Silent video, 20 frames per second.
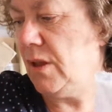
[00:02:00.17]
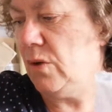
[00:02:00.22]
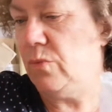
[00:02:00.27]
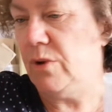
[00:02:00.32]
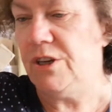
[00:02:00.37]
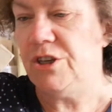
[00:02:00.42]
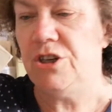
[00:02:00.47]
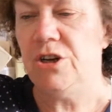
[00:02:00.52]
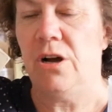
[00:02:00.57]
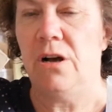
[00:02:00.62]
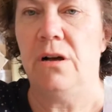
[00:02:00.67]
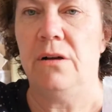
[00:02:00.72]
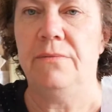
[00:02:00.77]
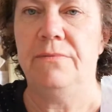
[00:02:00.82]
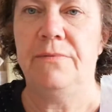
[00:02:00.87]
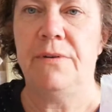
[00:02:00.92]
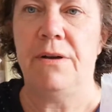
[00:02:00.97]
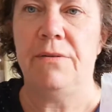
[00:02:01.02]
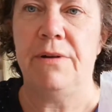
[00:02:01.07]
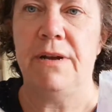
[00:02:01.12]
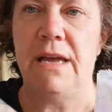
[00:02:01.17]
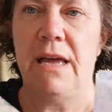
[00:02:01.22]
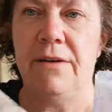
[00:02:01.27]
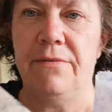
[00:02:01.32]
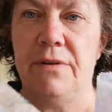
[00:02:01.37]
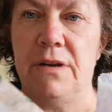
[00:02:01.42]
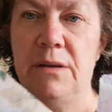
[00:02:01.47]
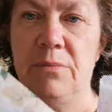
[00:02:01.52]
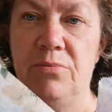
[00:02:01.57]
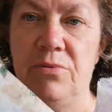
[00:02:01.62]
which are very
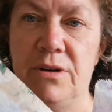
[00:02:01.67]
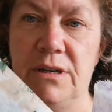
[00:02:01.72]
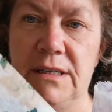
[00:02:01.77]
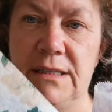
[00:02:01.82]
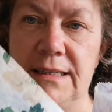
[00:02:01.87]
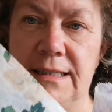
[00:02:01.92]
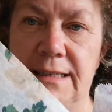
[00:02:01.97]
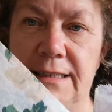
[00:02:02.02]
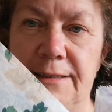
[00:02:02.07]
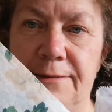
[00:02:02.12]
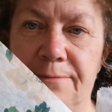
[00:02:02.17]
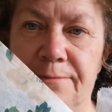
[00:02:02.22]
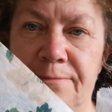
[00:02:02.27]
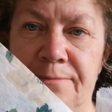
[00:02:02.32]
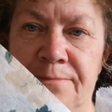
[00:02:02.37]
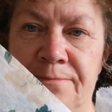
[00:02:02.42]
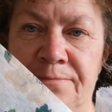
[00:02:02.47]
heavily printed,